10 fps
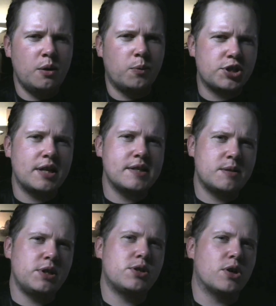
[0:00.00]
which tends to
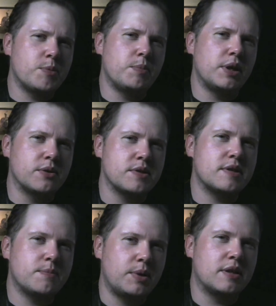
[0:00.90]
be German
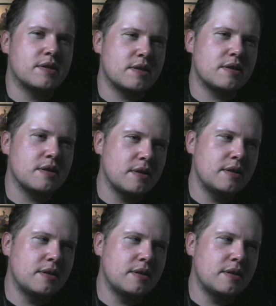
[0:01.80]
beers, because